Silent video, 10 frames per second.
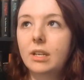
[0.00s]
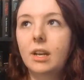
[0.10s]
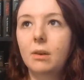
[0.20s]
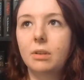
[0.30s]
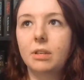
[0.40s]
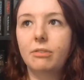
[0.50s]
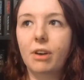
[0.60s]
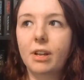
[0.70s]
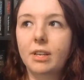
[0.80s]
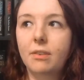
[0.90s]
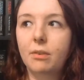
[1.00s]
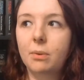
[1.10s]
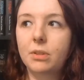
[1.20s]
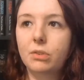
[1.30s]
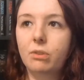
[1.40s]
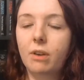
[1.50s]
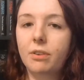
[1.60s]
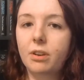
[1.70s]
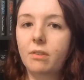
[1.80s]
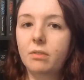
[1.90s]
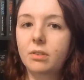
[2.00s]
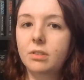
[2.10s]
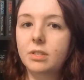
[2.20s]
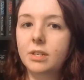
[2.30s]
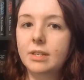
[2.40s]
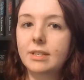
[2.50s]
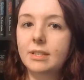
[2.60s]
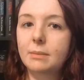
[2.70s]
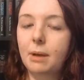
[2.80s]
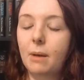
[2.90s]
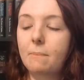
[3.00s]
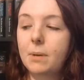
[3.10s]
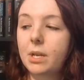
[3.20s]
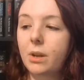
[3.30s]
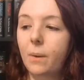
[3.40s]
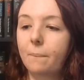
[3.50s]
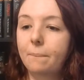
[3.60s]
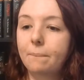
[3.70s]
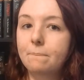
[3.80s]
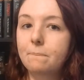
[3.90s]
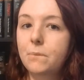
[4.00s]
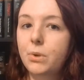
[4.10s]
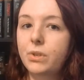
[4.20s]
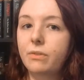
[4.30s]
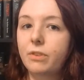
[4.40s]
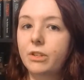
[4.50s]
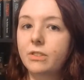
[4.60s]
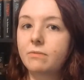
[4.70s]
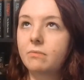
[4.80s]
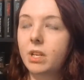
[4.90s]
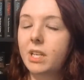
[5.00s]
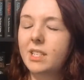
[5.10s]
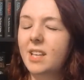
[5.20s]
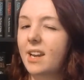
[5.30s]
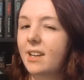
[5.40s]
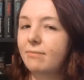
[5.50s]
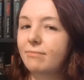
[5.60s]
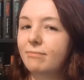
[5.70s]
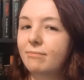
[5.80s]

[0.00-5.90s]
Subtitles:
not really fun given what this graphic novel series is about, but you know, music filled and exciting.